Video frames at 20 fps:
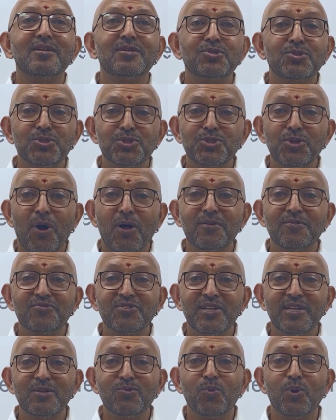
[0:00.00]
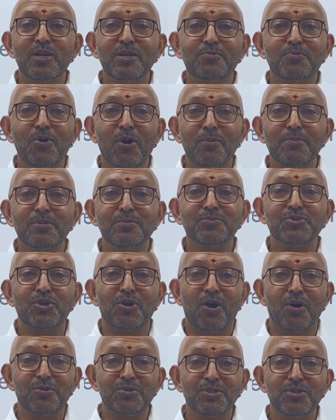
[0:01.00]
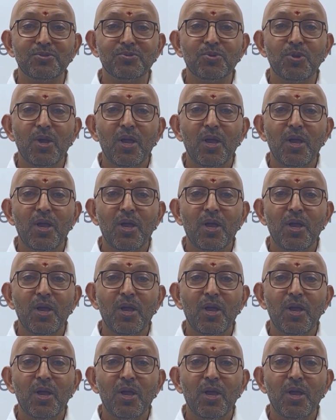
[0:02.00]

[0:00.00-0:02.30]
to solve real-world problems around you.